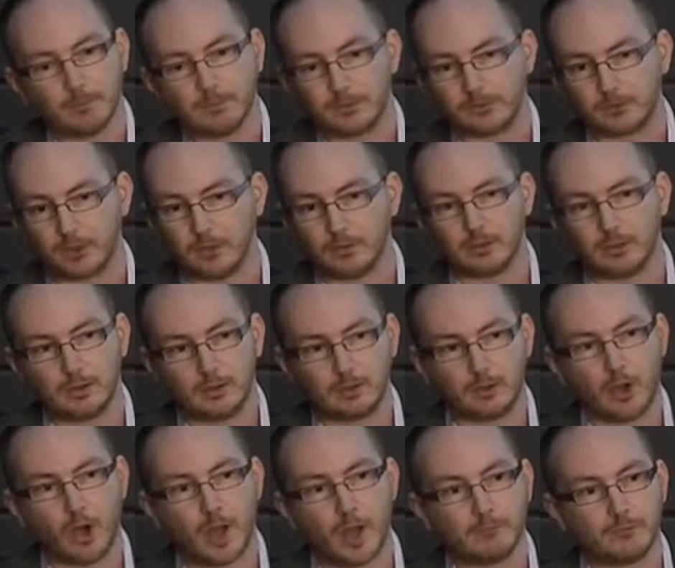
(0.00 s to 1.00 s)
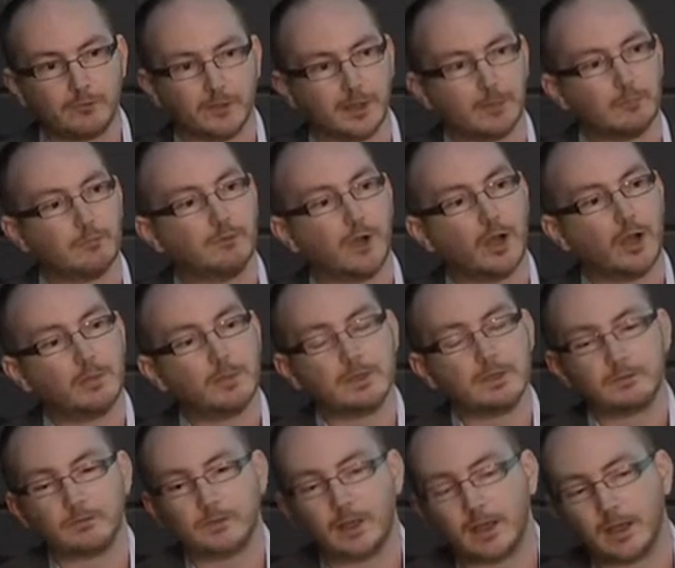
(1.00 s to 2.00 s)
So Lyme for lymphoma,
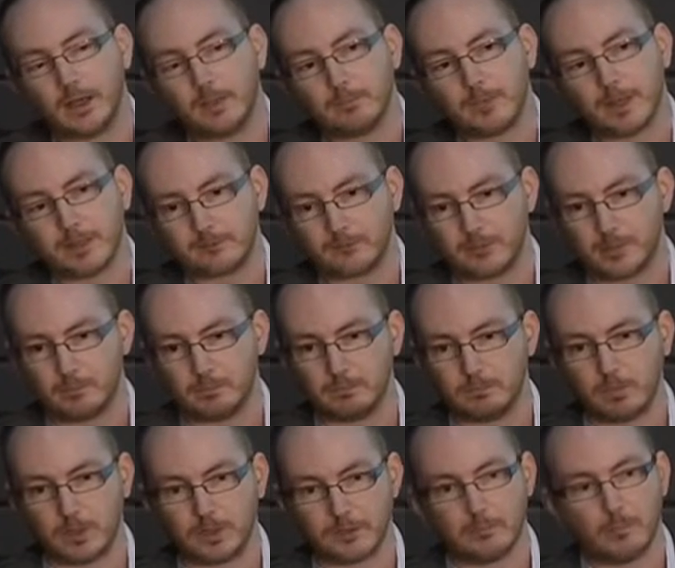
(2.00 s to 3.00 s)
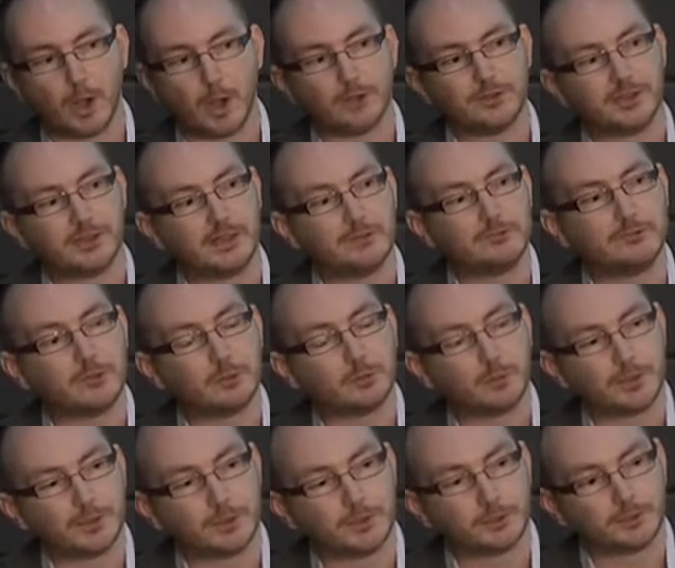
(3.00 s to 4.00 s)
that's one of the motifs that
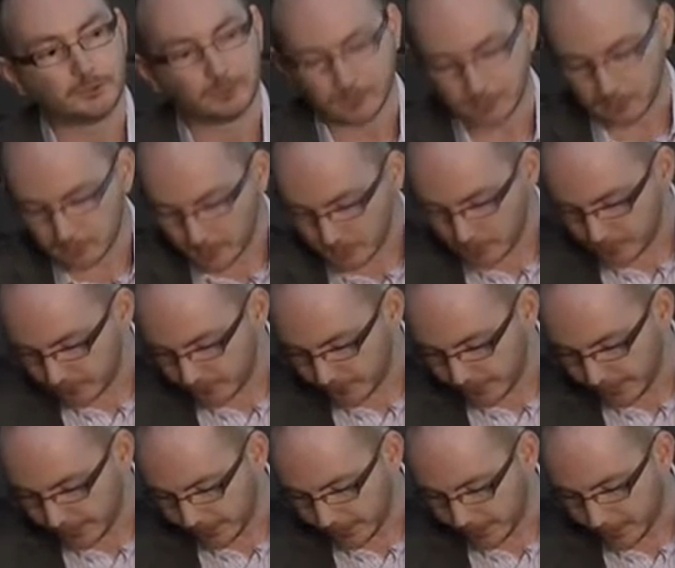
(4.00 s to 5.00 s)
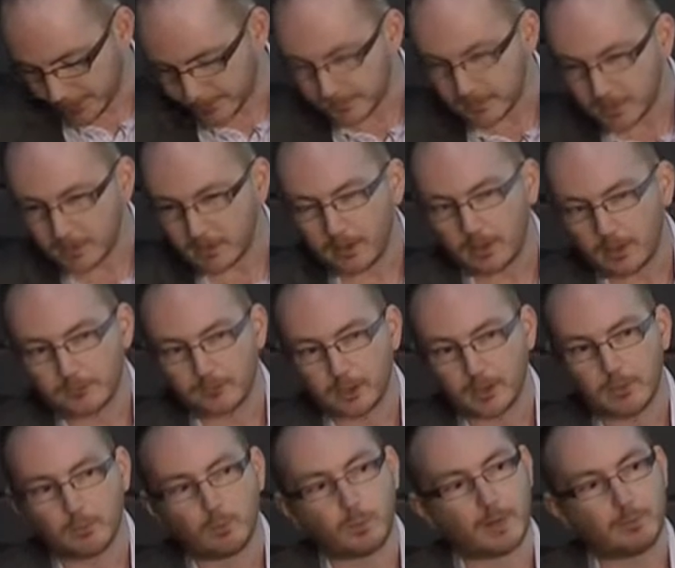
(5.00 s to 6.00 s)
we use for LA.
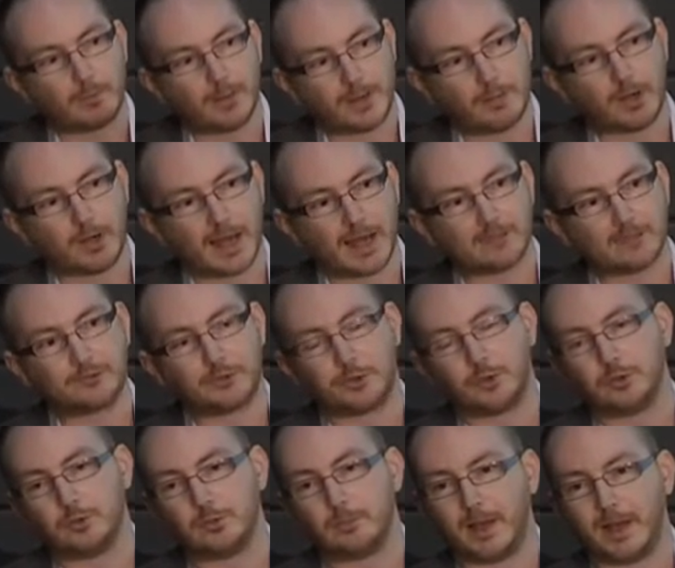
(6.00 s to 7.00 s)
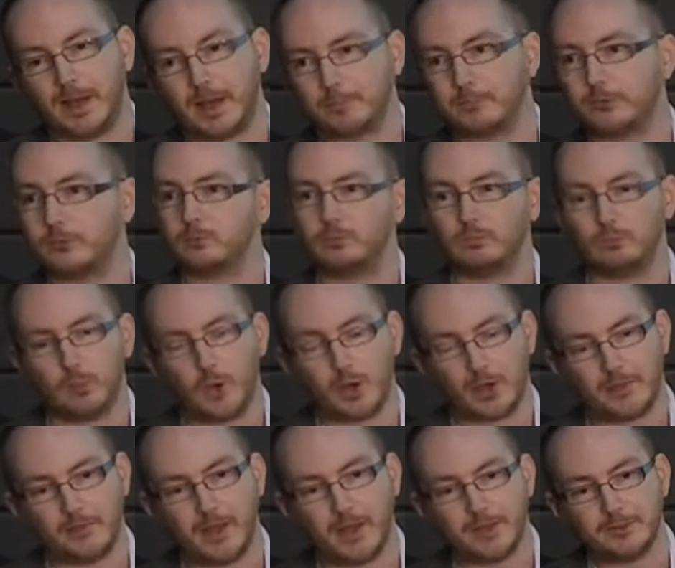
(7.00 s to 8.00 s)
So when people ask you perhaps what
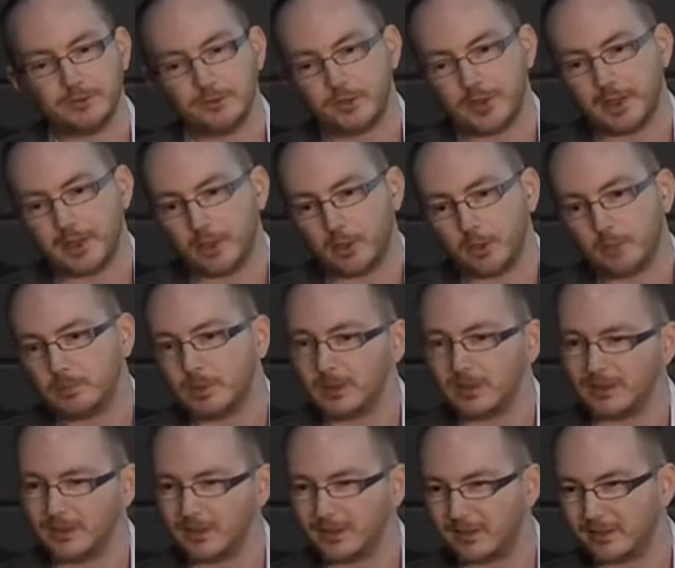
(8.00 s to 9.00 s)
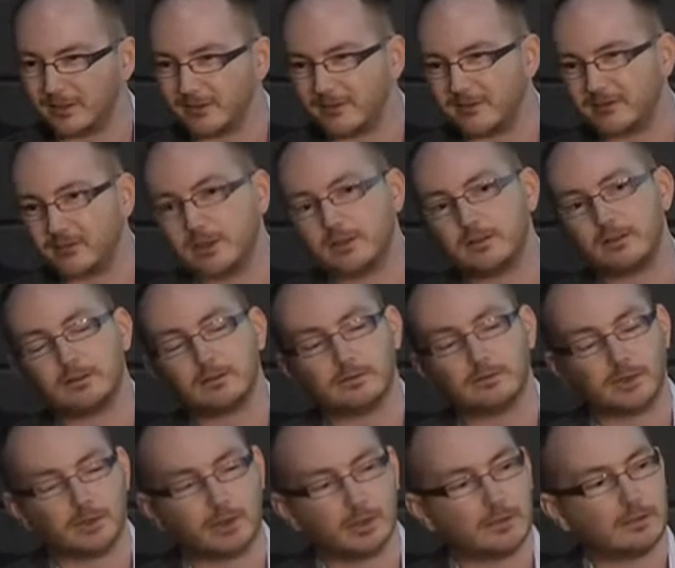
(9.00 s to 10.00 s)
can they do to help, consider,
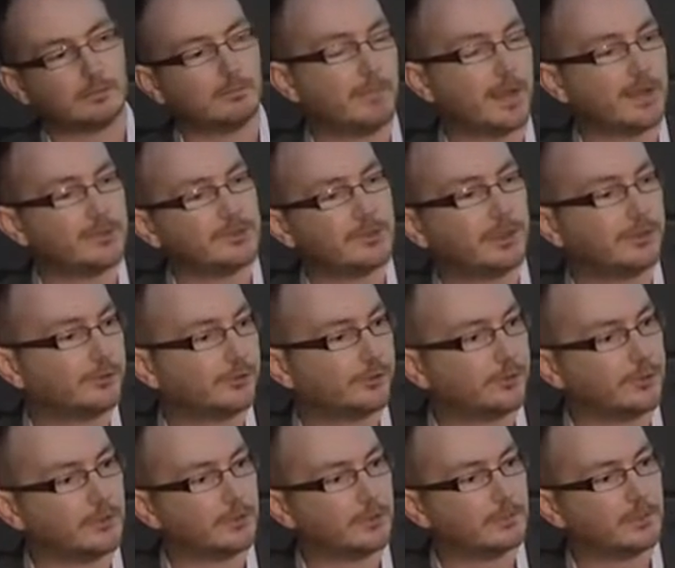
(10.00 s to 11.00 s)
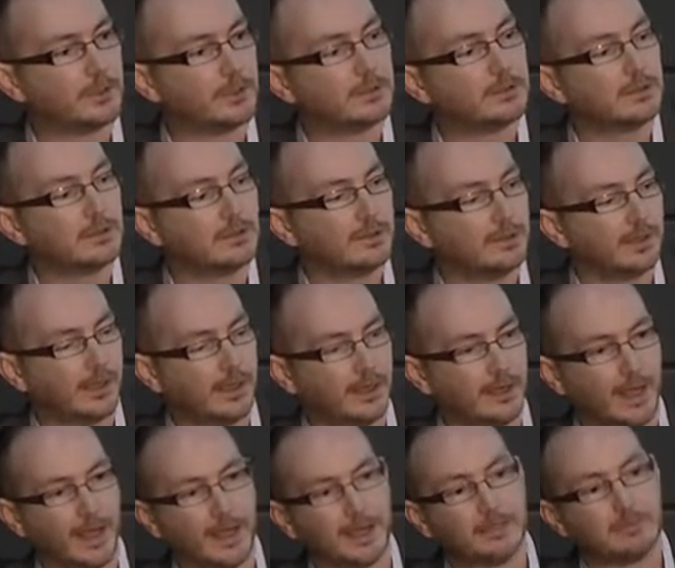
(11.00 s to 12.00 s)
you know, mentioning to them that
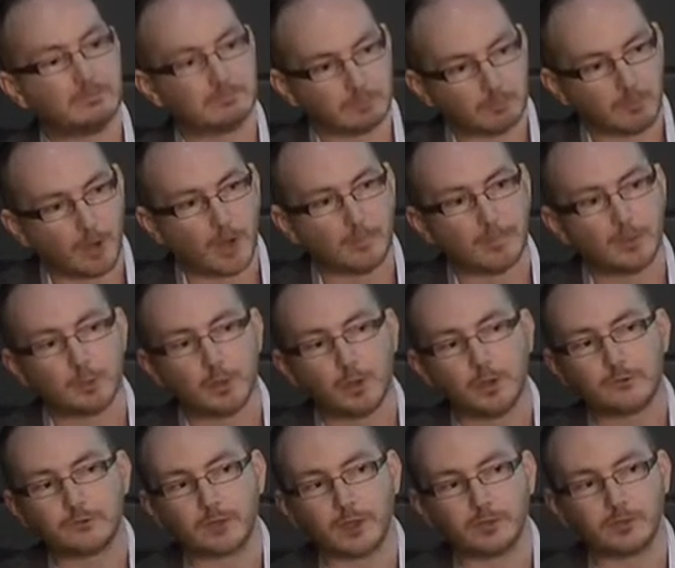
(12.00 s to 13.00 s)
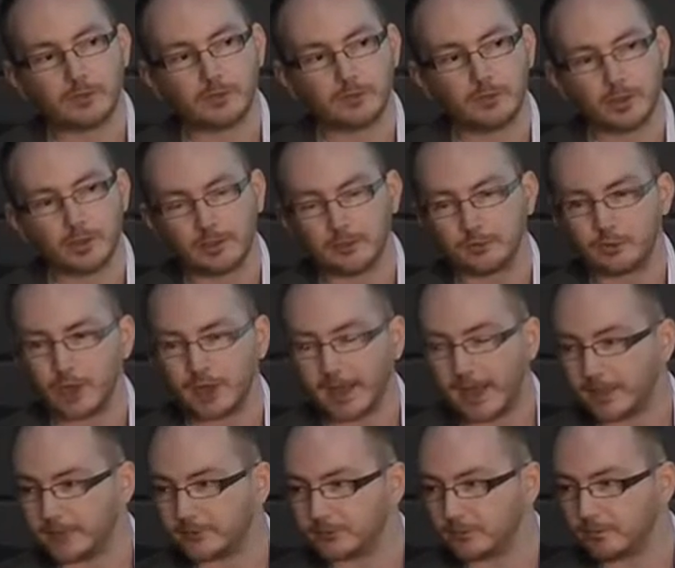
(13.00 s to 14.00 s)
LA might be worth
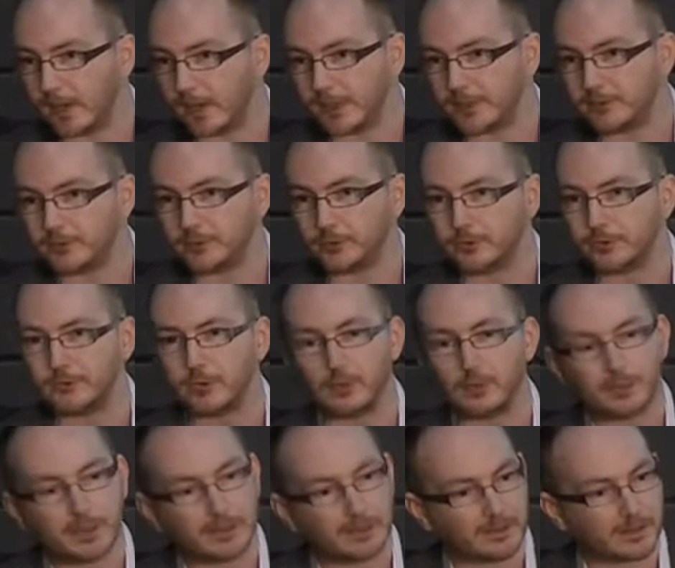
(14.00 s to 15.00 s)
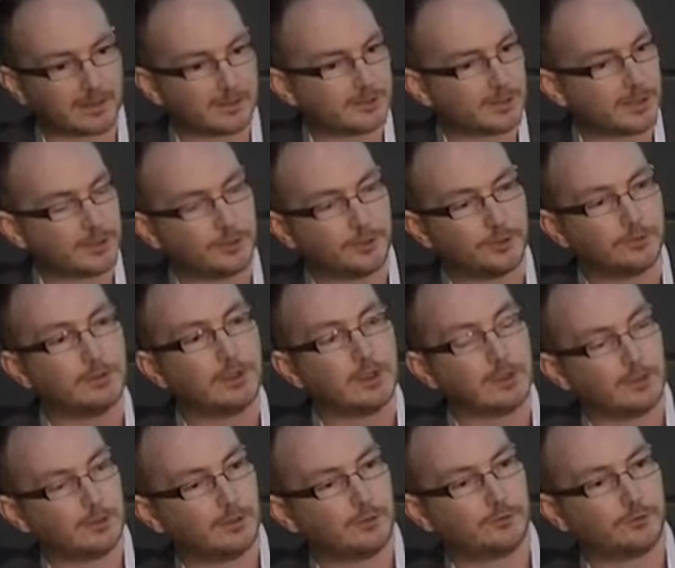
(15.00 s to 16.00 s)
donating some money to, so that we can continue
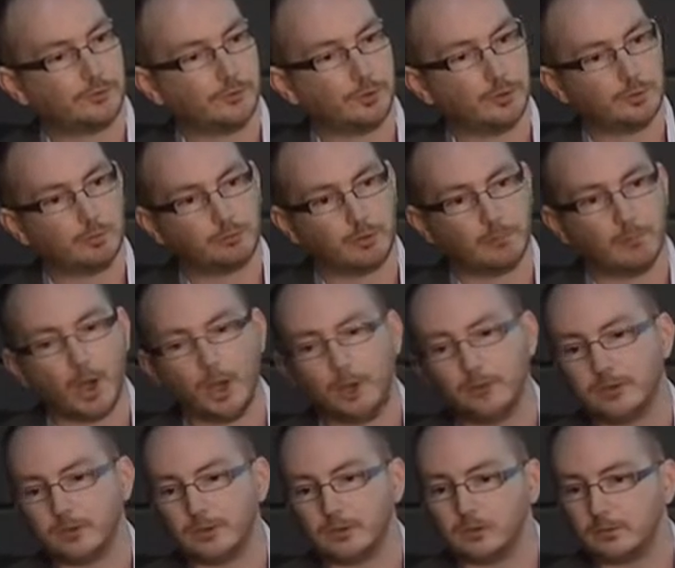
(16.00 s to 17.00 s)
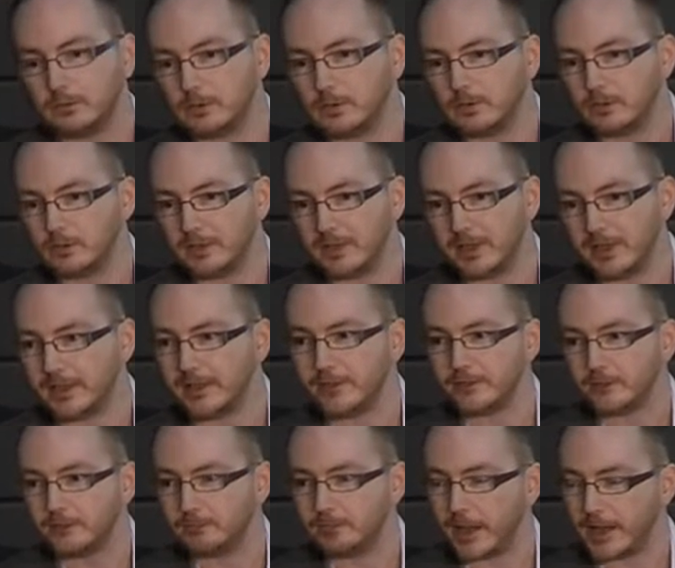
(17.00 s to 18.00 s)
to promote the
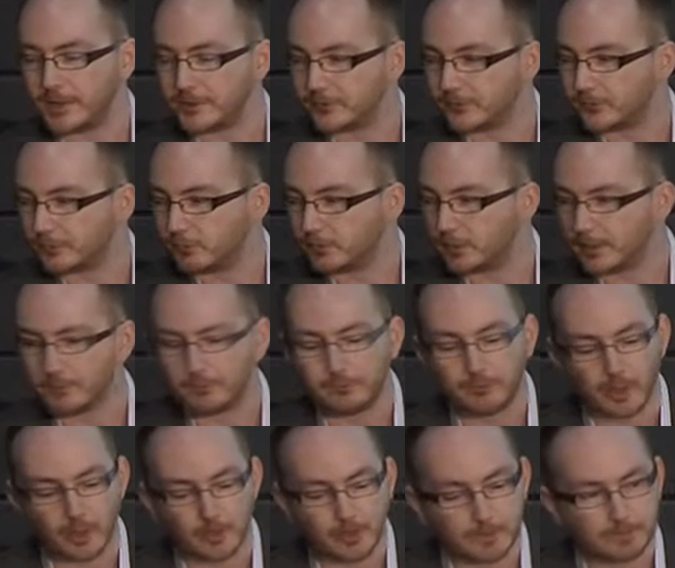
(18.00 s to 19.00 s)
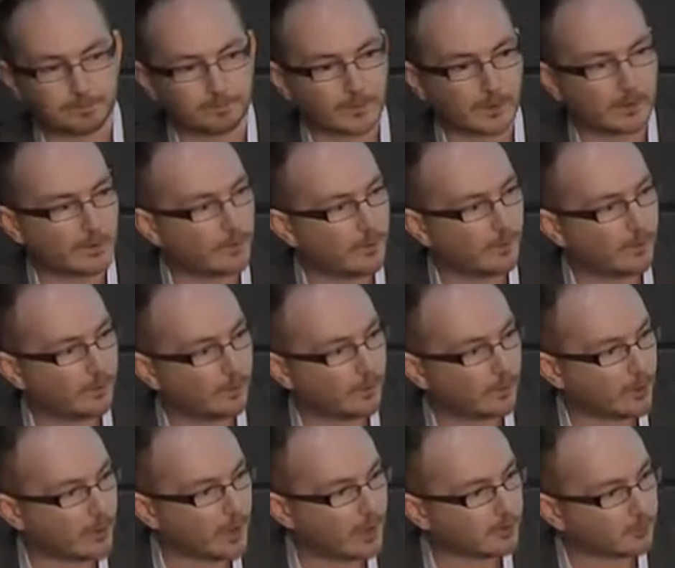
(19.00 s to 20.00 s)
needs of patients with lymphoma.
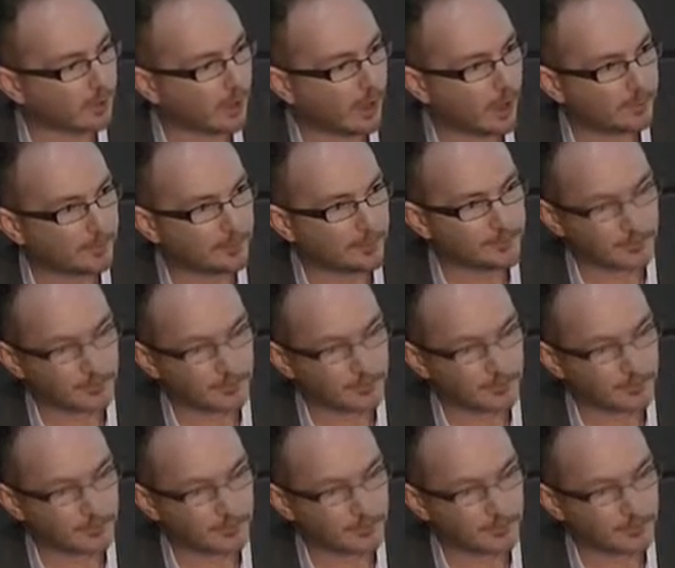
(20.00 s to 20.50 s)
All right, well, I hope you